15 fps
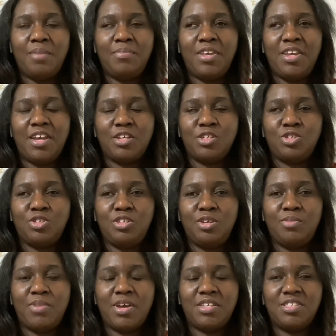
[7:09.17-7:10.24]
They actually get
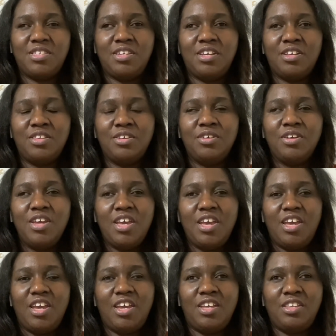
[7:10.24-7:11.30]
back together,
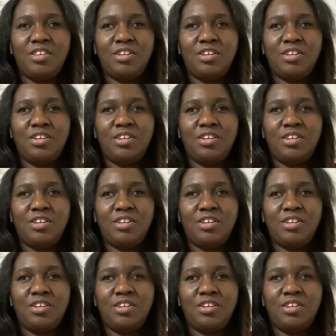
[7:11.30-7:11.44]
and